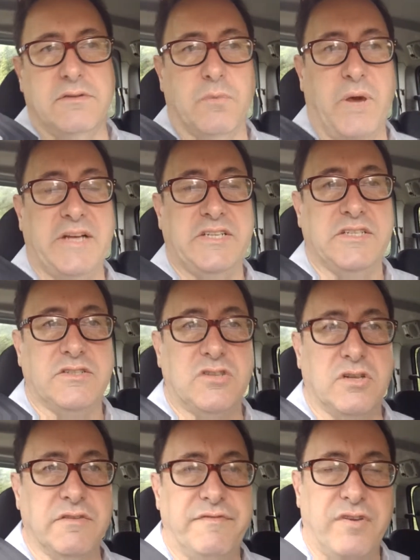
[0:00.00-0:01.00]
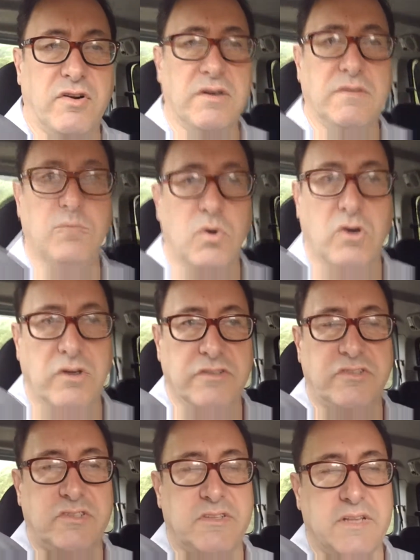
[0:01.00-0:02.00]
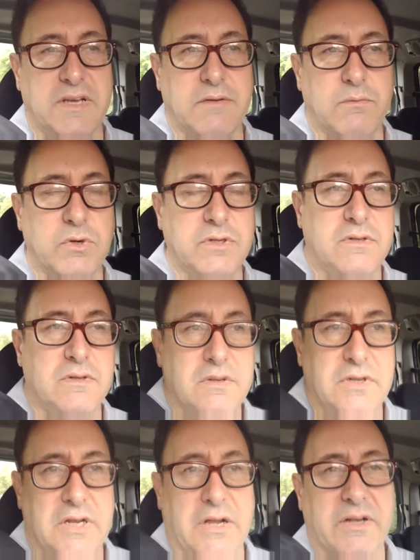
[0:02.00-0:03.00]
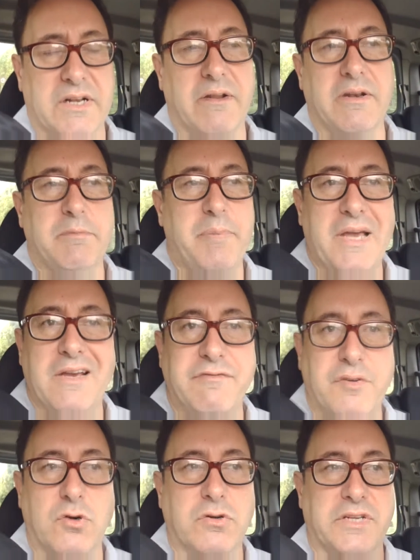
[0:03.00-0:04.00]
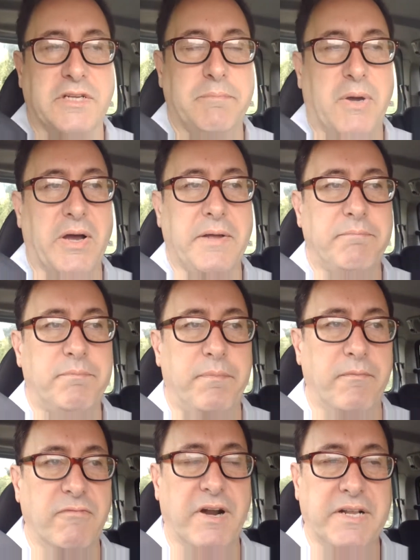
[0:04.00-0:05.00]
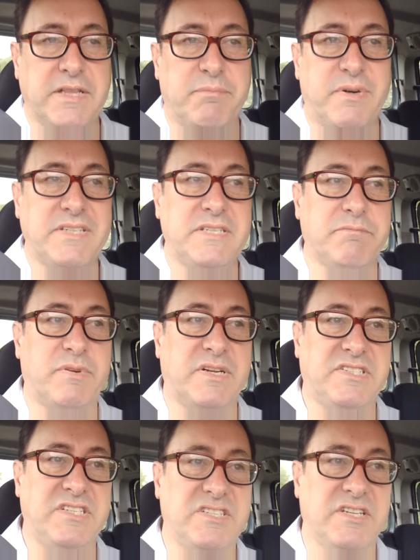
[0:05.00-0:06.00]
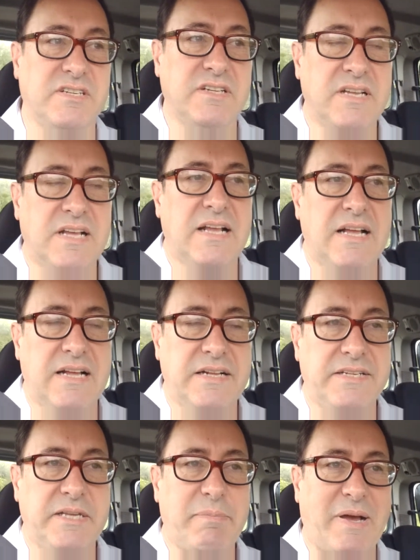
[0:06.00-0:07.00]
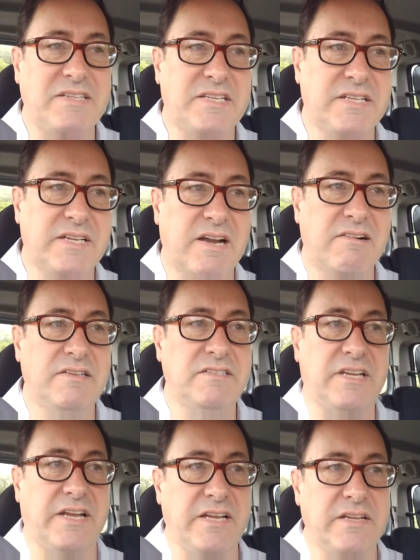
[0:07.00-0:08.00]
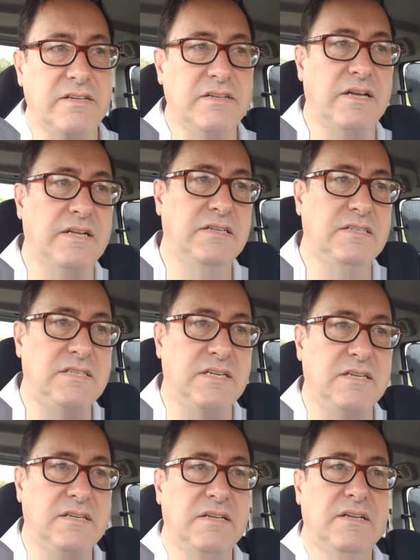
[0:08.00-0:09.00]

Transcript: waging sort of foreign wars that would you know can only be afforded by running the printing presses and and debasing the currency and uh,